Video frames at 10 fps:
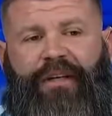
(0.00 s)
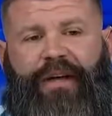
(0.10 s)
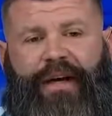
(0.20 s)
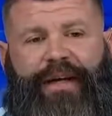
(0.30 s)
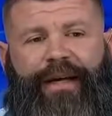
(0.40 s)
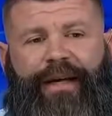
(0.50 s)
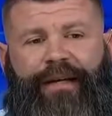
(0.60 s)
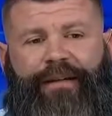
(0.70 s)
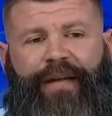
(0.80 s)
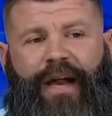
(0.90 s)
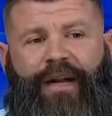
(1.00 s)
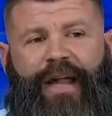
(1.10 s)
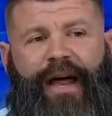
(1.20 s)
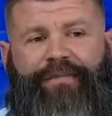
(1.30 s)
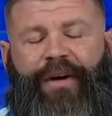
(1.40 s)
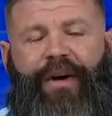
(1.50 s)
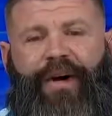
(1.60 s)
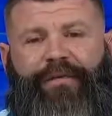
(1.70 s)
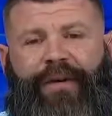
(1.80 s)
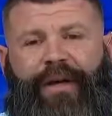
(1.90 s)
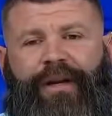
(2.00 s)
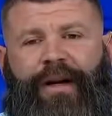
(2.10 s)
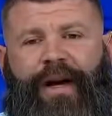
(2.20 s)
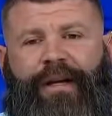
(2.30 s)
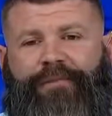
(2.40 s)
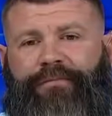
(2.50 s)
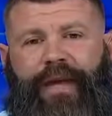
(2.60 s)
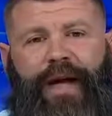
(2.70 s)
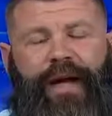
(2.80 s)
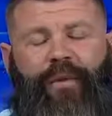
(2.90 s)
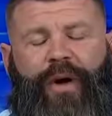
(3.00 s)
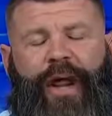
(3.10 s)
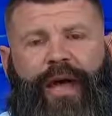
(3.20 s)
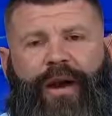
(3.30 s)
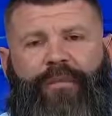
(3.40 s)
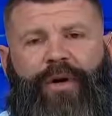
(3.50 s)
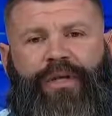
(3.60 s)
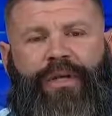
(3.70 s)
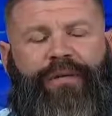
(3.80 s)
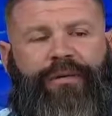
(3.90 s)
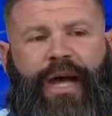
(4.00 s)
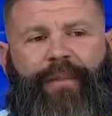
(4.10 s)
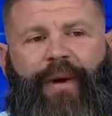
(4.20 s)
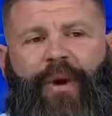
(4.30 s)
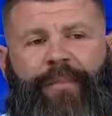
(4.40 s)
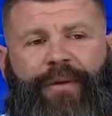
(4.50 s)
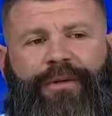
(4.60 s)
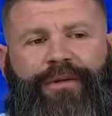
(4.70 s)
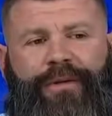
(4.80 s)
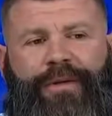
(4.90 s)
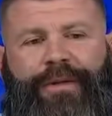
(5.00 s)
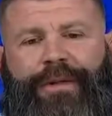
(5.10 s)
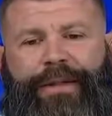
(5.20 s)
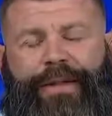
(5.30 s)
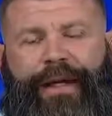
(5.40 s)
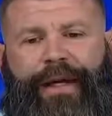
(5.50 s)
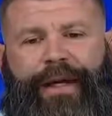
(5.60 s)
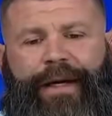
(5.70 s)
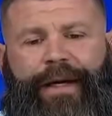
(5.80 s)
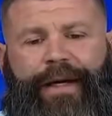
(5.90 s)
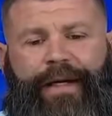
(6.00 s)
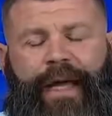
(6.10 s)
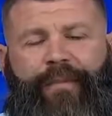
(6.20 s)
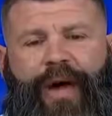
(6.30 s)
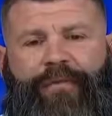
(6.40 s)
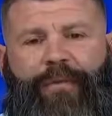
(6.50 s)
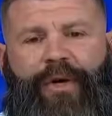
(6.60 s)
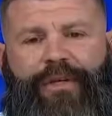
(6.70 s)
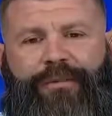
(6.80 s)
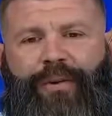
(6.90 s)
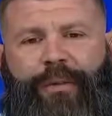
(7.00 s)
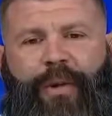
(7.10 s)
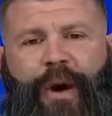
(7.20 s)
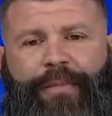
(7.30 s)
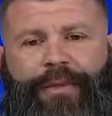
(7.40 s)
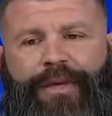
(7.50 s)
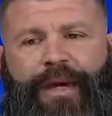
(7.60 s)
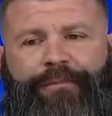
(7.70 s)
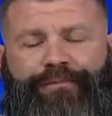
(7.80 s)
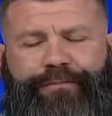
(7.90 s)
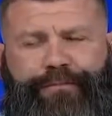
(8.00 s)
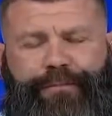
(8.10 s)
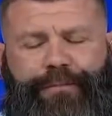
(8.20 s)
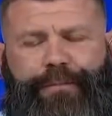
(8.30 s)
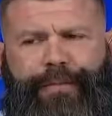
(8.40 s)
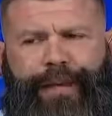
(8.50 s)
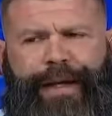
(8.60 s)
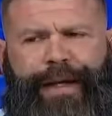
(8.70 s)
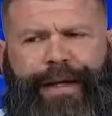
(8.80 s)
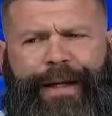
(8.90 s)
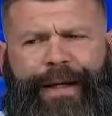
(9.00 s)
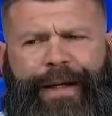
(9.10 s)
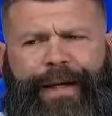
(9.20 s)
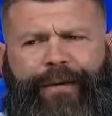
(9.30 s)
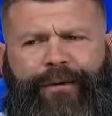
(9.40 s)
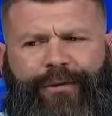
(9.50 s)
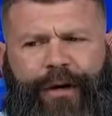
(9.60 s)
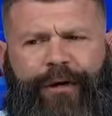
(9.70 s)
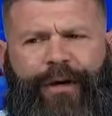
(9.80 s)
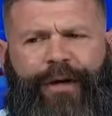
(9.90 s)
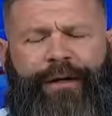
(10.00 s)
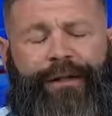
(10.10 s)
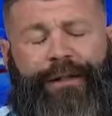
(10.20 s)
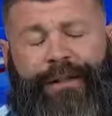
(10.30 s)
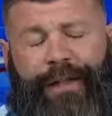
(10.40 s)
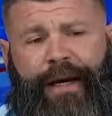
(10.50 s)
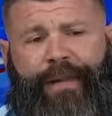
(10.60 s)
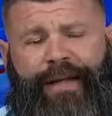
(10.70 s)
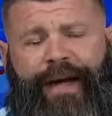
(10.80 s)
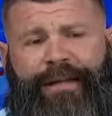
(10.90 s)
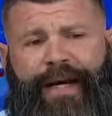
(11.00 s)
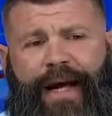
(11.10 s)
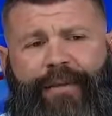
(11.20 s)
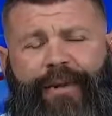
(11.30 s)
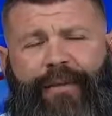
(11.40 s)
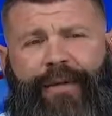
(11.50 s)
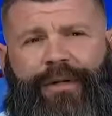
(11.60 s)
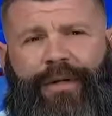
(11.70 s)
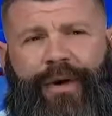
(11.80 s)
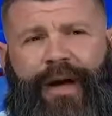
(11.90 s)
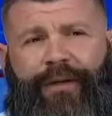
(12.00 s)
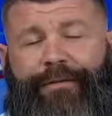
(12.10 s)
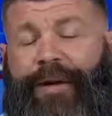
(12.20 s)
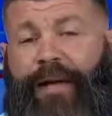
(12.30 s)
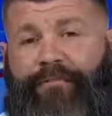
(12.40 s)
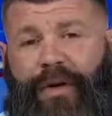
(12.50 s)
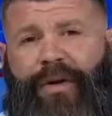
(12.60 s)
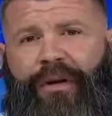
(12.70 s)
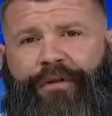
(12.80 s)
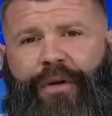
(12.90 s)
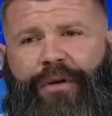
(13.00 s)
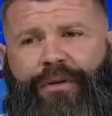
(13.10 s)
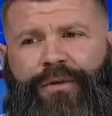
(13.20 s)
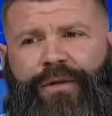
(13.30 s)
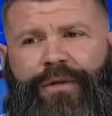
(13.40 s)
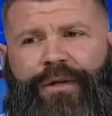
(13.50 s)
I kind of laughed it off, and I went out on mission, got my weapons, and came back from mission, put my weapons up, and was figuring about that time it was around 5 million views,